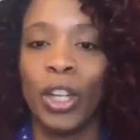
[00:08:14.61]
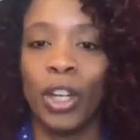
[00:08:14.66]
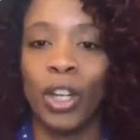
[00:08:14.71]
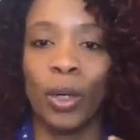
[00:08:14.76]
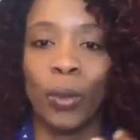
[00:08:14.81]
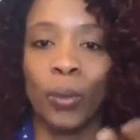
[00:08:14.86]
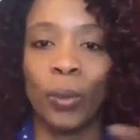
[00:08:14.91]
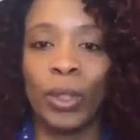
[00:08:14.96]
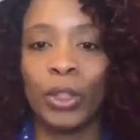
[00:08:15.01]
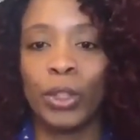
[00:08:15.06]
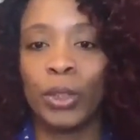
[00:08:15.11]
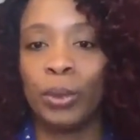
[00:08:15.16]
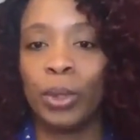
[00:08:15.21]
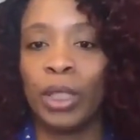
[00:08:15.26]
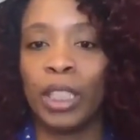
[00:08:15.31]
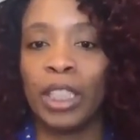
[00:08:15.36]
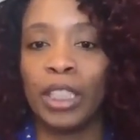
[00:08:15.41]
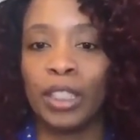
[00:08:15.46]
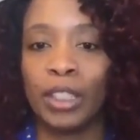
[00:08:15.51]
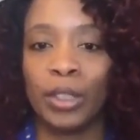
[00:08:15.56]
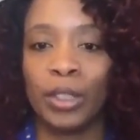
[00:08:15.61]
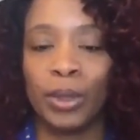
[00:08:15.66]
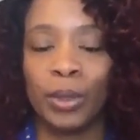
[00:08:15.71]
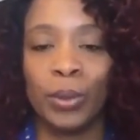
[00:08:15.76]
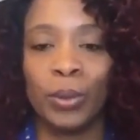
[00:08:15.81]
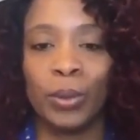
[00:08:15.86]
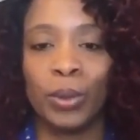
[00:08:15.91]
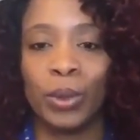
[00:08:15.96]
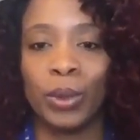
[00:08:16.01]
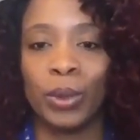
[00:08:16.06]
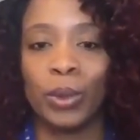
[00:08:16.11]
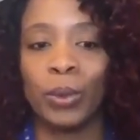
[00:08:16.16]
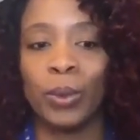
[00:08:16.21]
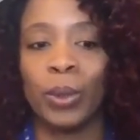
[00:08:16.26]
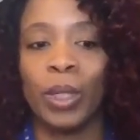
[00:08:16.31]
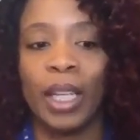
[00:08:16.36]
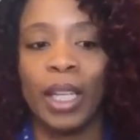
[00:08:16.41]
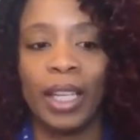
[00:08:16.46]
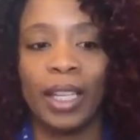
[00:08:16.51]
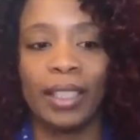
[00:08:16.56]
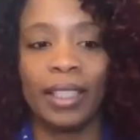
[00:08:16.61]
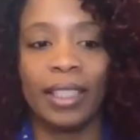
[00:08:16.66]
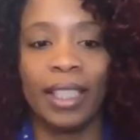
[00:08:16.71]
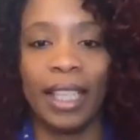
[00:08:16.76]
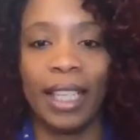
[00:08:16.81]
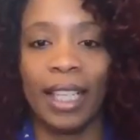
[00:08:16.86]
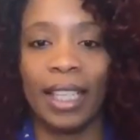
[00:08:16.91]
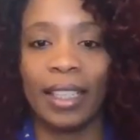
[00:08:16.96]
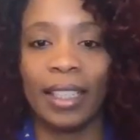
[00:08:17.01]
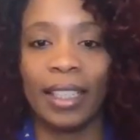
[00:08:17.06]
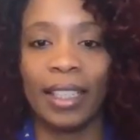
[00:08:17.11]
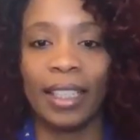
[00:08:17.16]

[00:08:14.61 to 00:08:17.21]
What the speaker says: or what you need to do to get